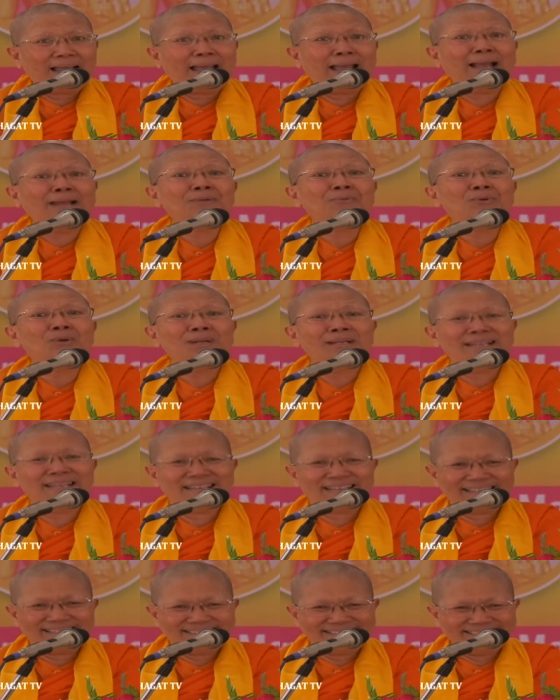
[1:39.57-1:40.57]

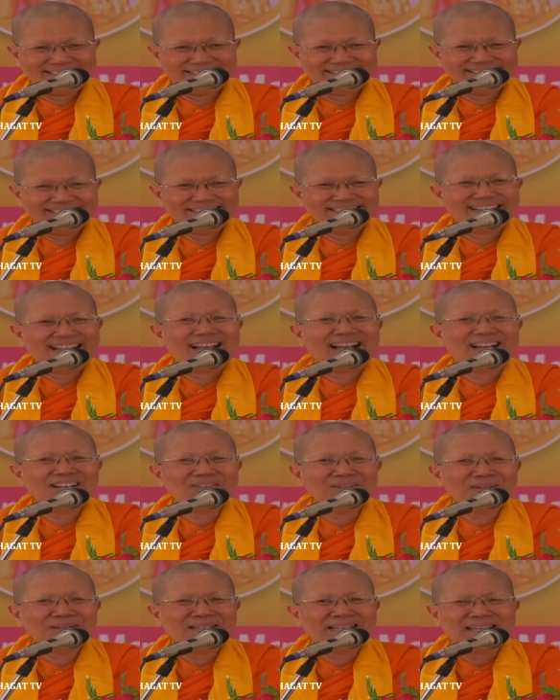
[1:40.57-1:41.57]
annually,
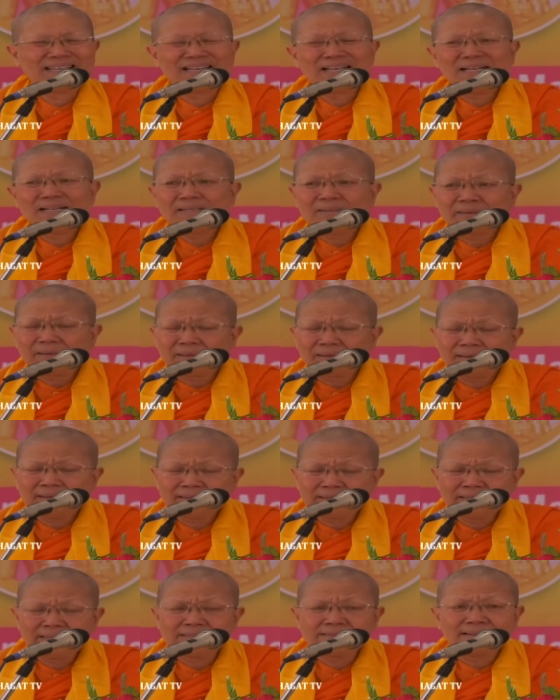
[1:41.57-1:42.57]
annually.
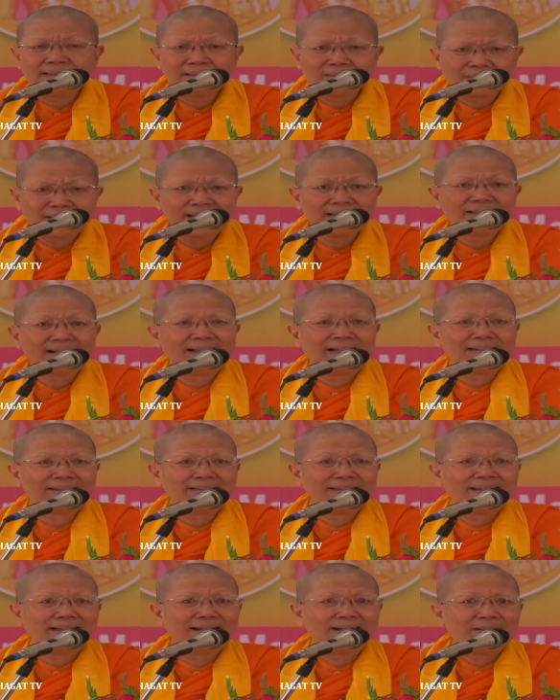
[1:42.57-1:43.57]
It is a great
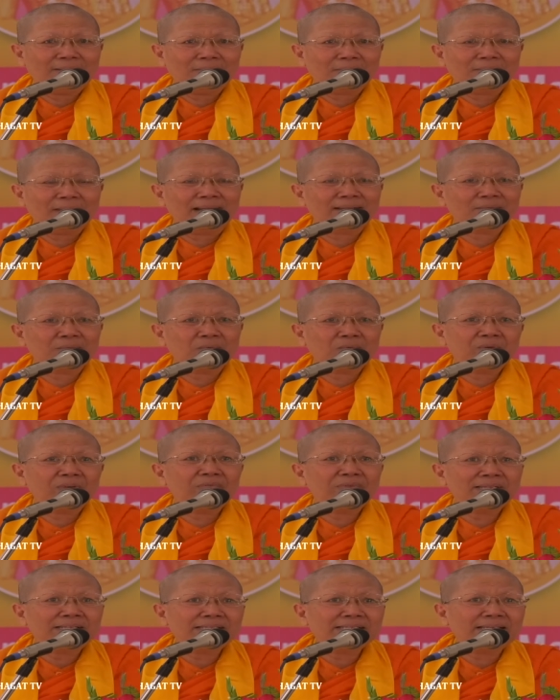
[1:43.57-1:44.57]
idea, but we
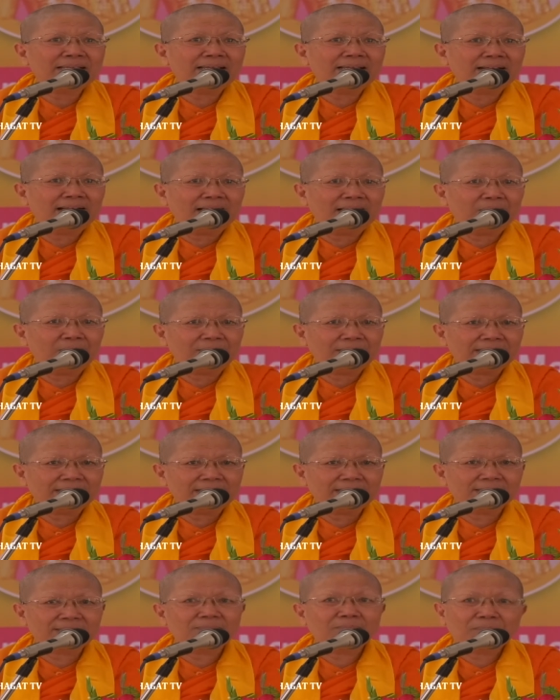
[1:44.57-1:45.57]
will see how it
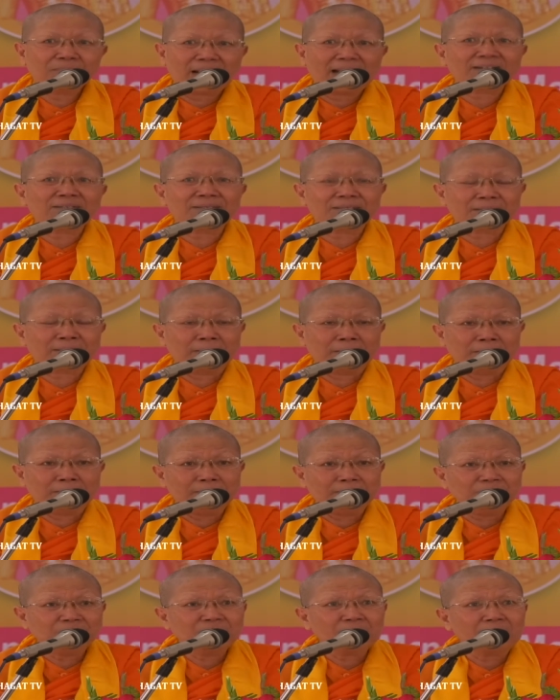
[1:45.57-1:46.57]
is practical.
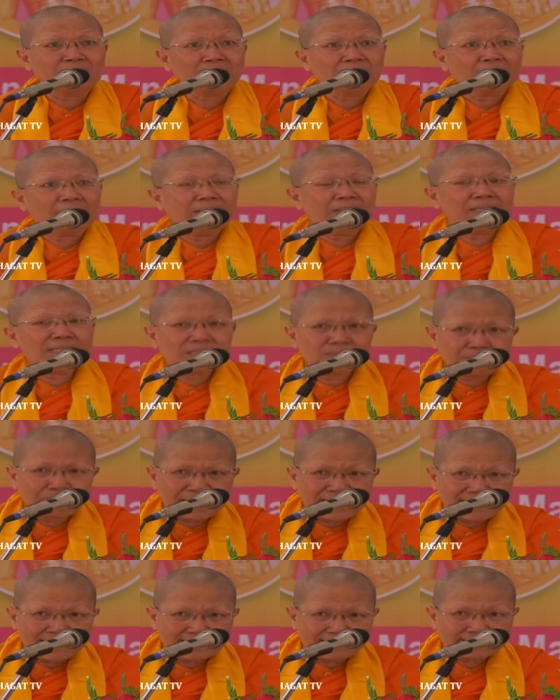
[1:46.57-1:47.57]
The
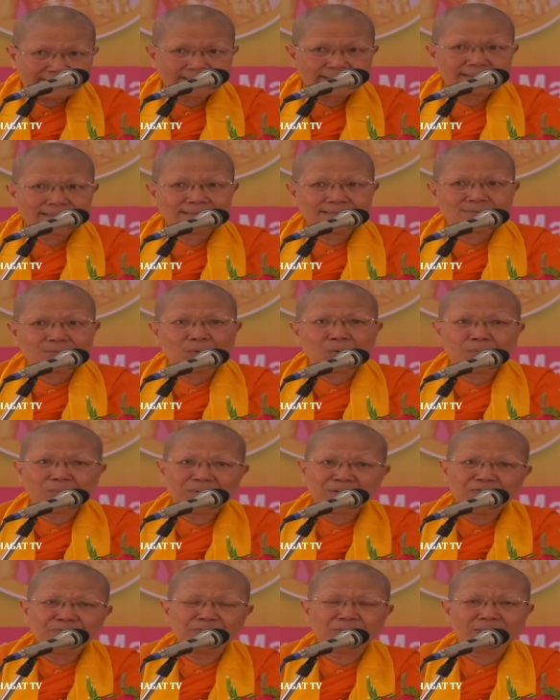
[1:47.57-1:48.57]
space that is
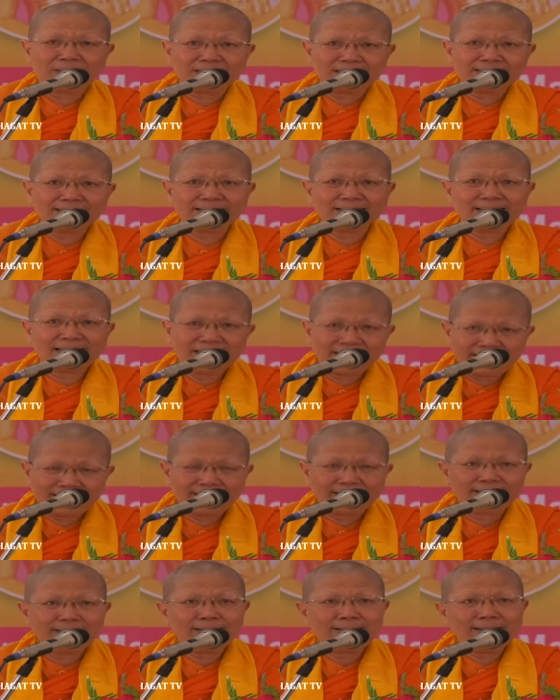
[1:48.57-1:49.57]
open for us
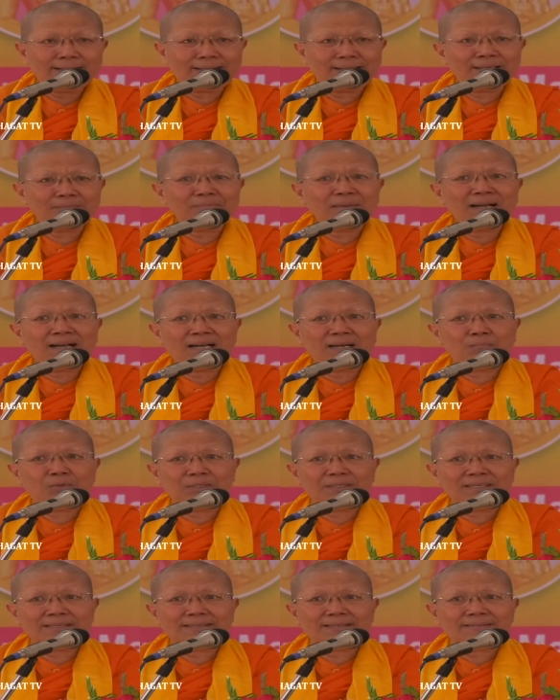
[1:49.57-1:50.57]
here in
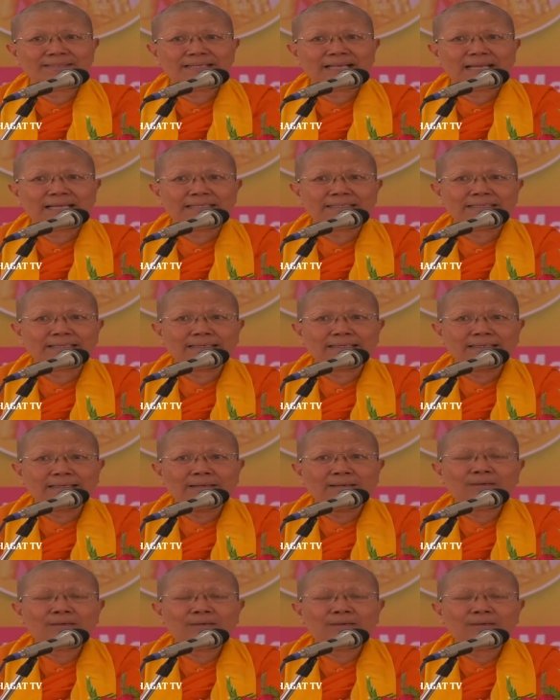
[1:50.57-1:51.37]
Mahabodhi Society